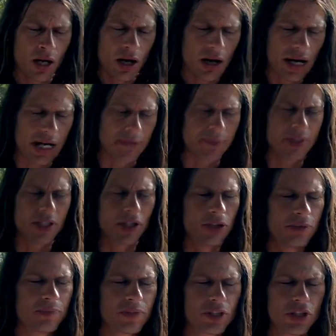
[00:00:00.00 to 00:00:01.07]
All right,
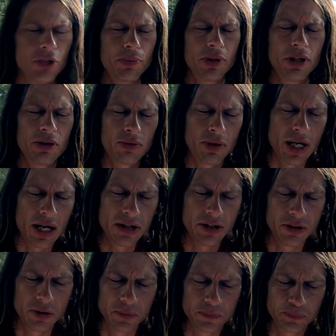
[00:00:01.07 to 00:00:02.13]
so Jupiter
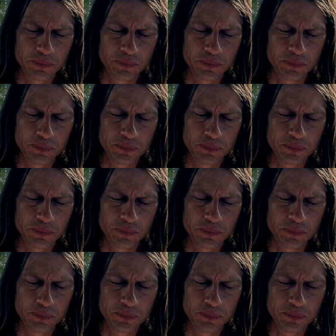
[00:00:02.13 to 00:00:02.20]
Rahu.